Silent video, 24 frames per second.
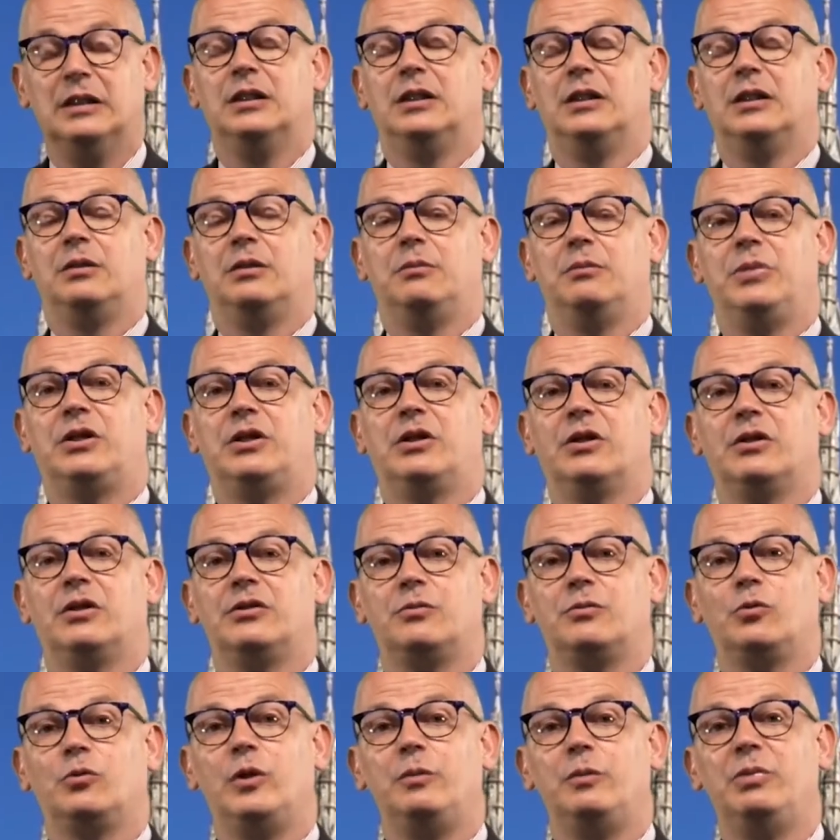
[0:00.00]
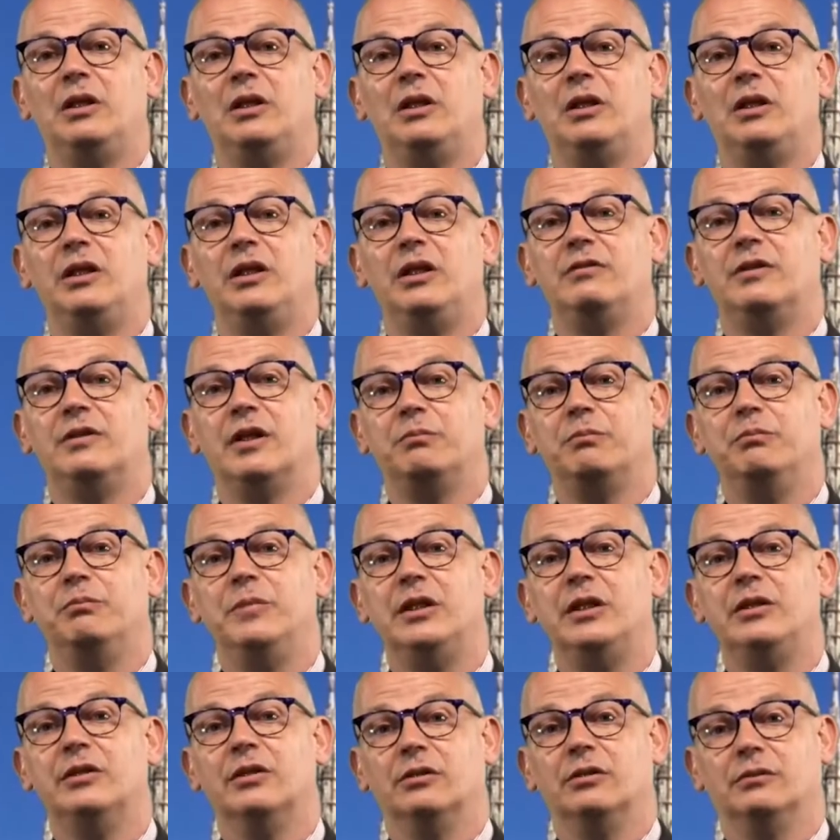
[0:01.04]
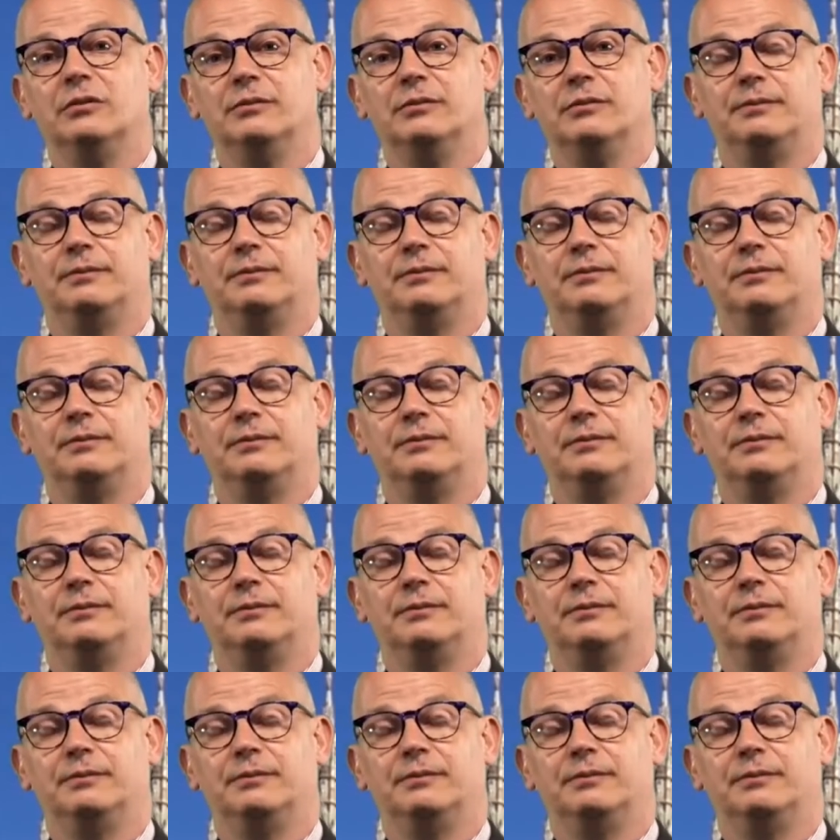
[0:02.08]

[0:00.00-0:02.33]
because we believe that Mido